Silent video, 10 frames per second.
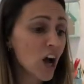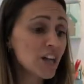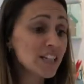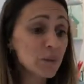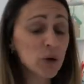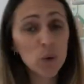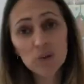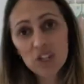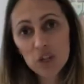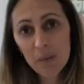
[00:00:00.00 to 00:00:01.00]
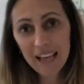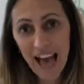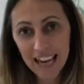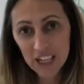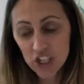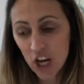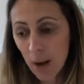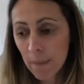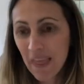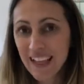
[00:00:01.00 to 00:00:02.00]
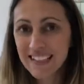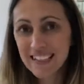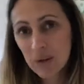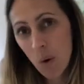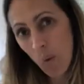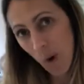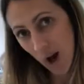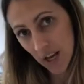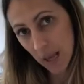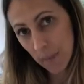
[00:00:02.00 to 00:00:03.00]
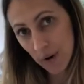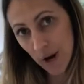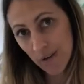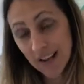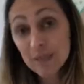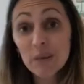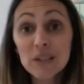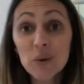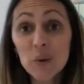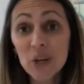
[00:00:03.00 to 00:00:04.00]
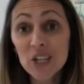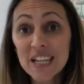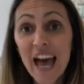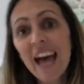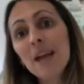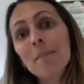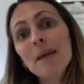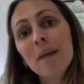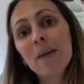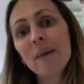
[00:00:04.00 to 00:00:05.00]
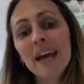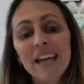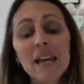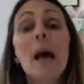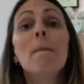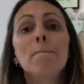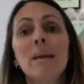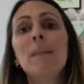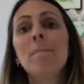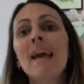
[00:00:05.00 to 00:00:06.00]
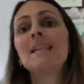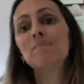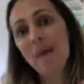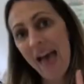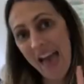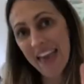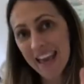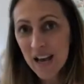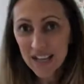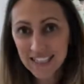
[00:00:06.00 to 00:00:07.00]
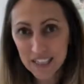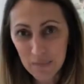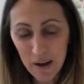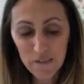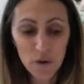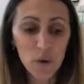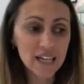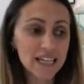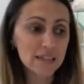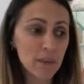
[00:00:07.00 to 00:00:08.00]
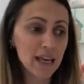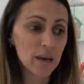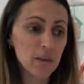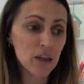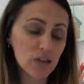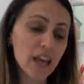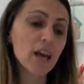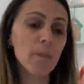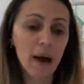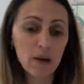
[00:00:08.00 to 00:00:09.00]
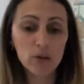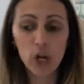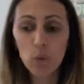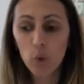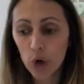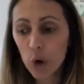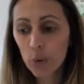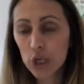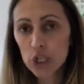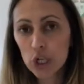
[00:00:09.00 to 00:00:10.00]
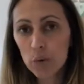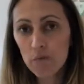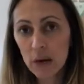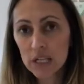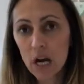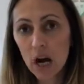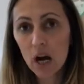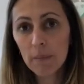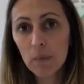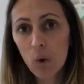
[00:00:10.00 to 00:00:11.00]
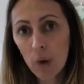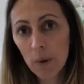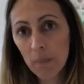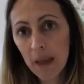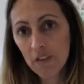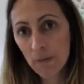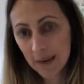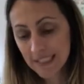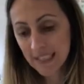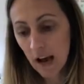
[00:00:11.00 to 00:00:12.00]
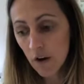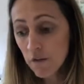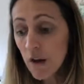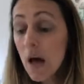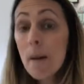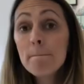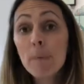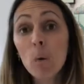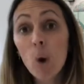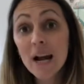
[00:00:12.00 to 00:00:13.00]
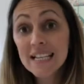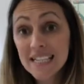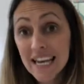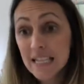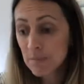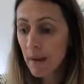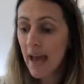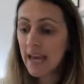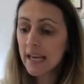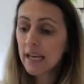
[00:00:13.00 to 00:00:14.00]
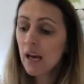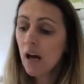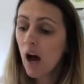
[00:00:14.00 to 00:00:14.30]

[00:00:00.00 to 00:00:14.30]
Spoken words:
I did want to also do my Callie shirt, but that's still a work in progress. But it's all good. Hey, Me Made May, such a mouthful, is making me think about, you know, what I want to do with my time and what I want to make for myself. But what I did make,